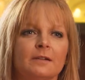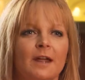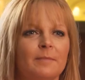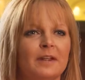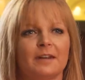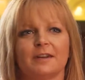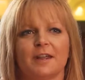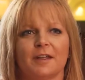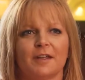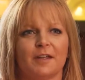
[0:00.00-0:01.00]
I mean,
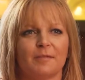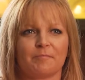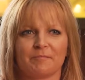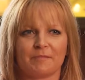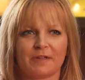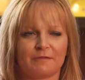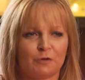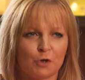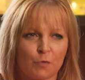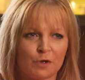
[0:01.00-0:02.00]
if you
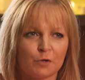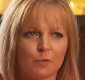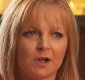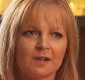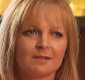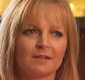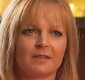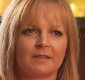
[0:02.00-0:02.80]
know what you want,